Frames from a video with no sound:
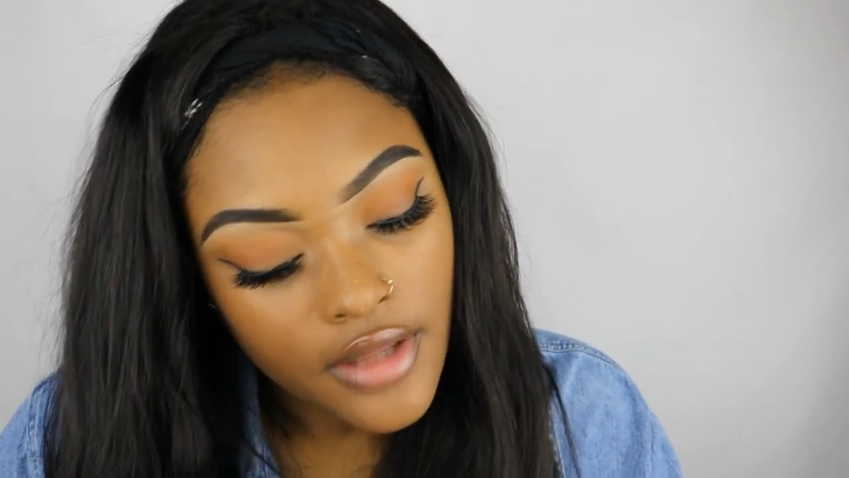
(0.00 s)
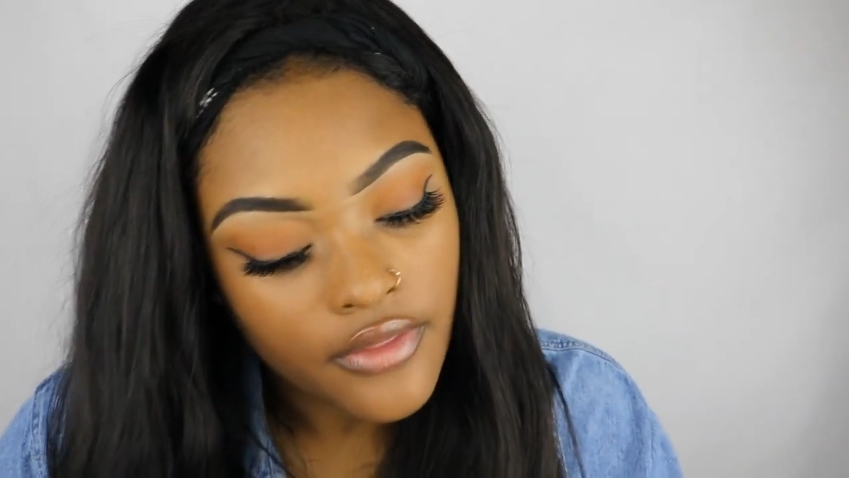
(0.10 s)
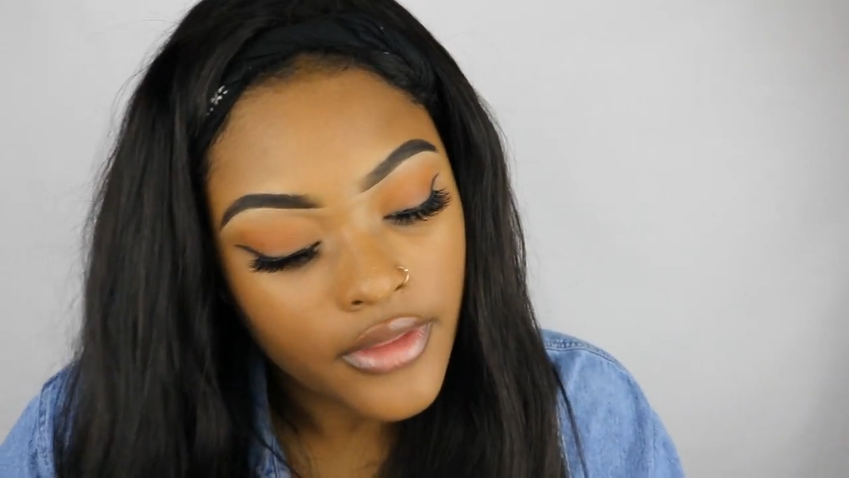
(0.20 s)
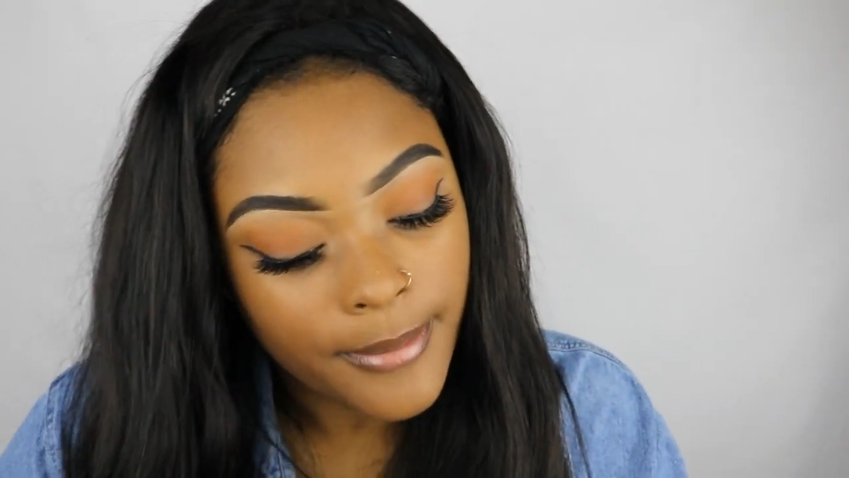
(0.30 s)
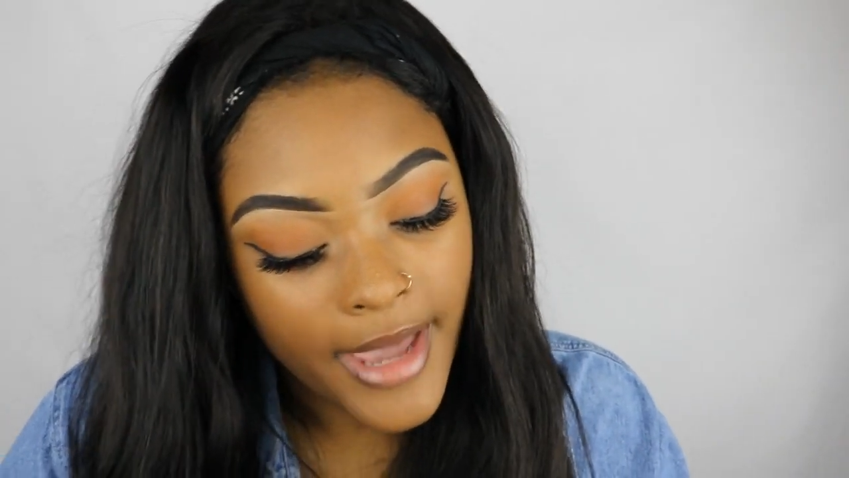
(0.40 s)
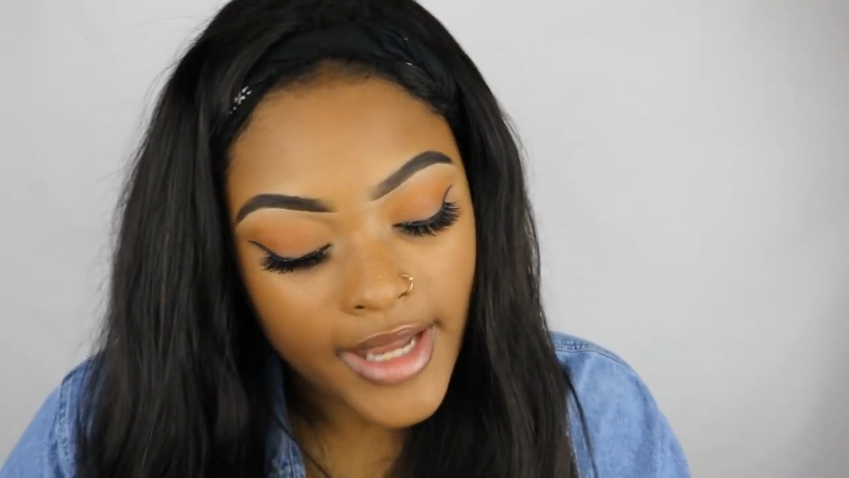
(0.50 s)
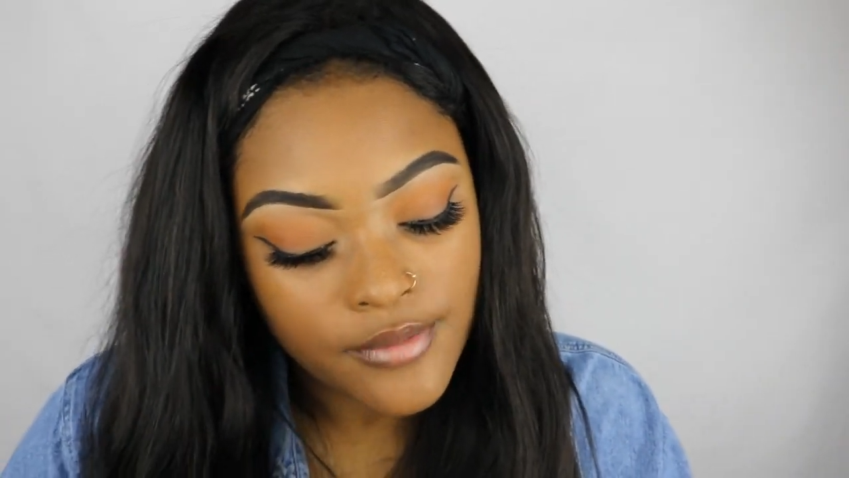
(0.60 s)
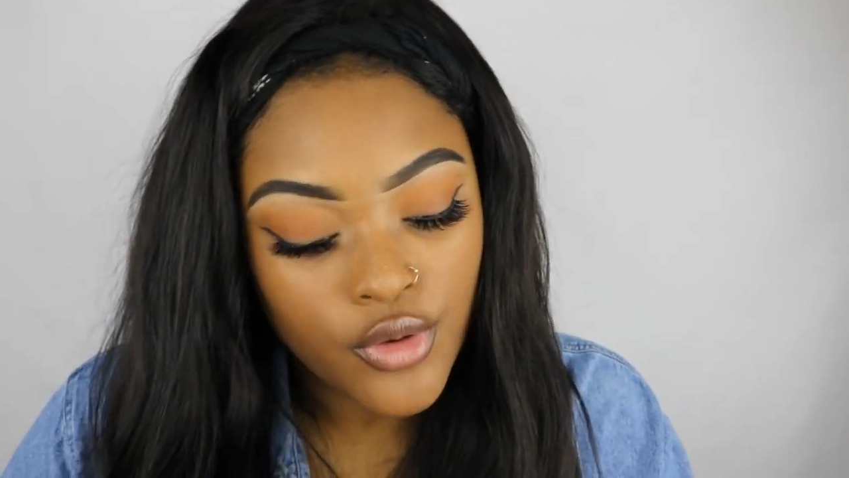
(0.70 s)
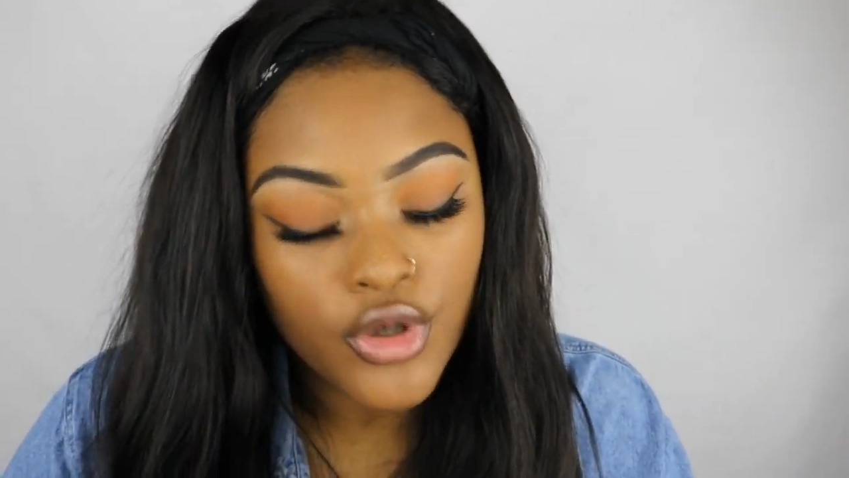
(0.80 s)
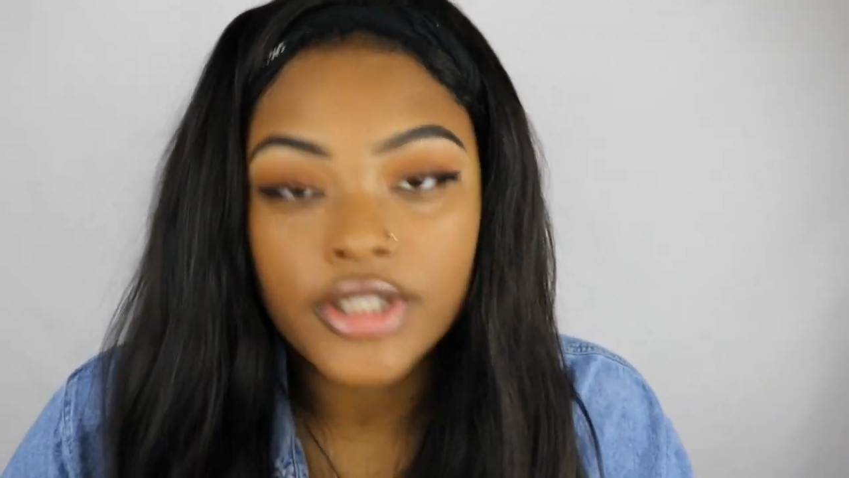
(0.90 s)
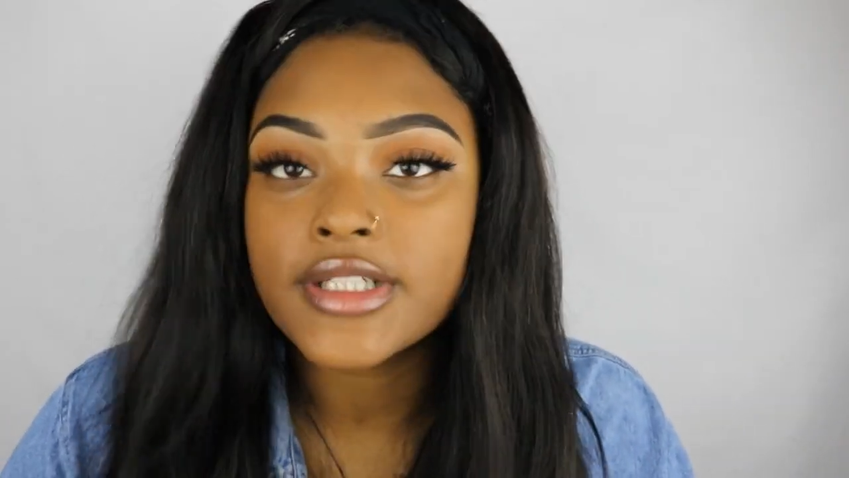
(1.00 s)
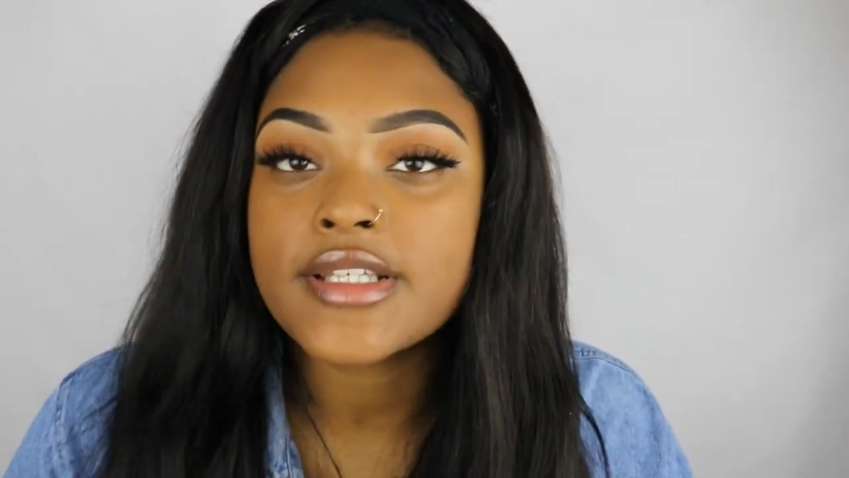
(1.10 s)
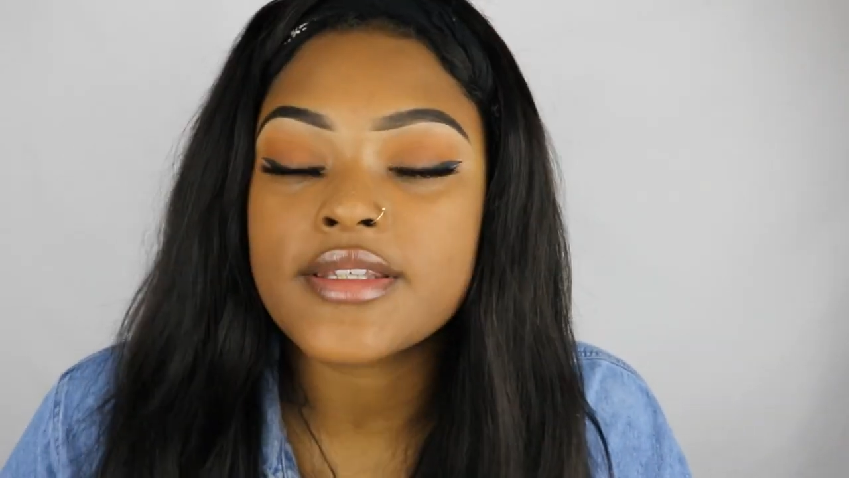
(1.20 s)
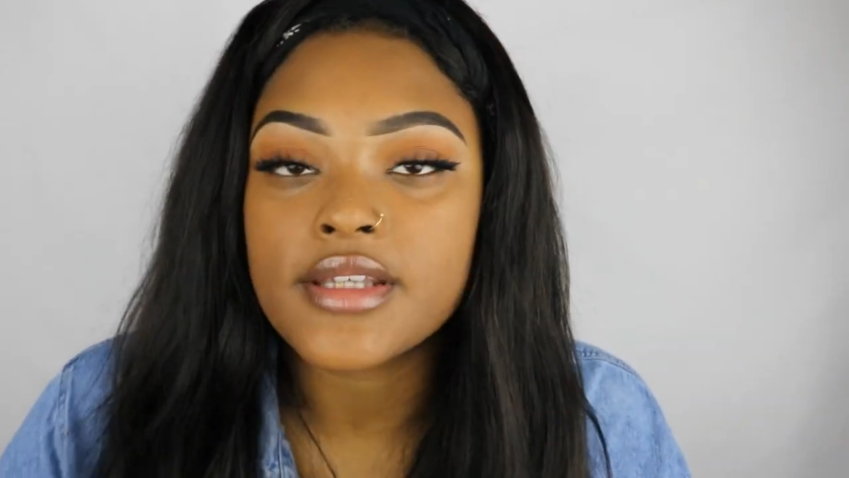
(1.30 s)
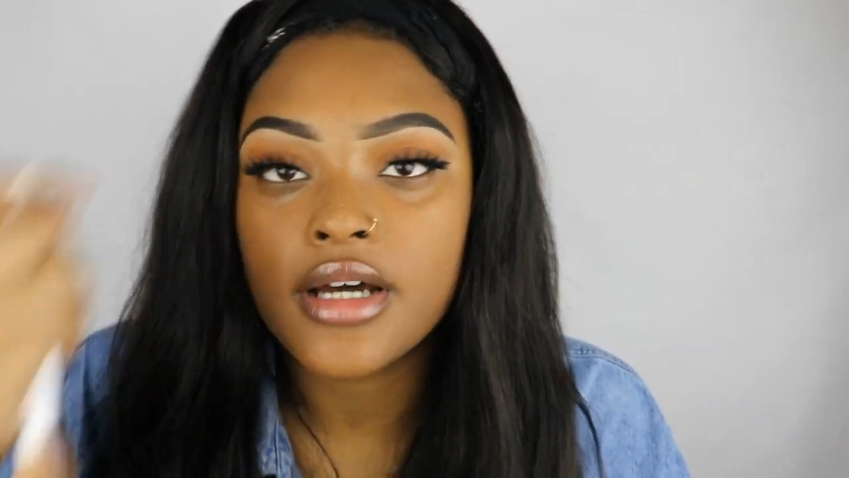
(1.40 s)
The Matte and
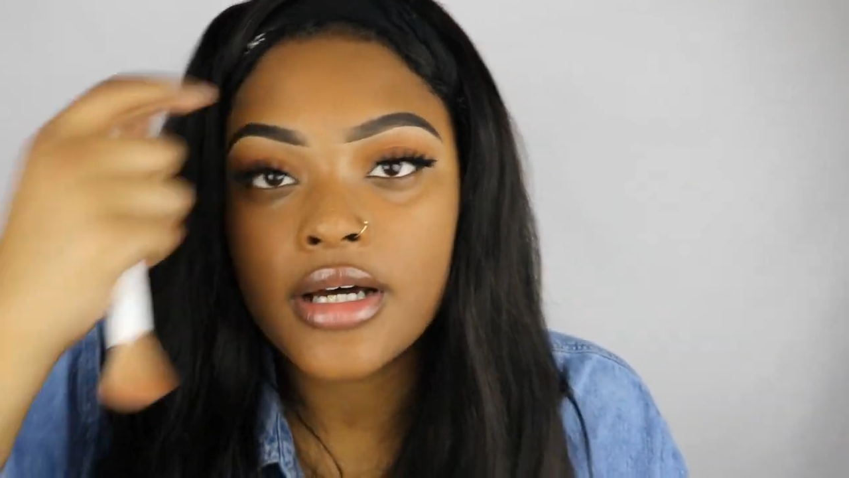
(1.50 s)
Poreless,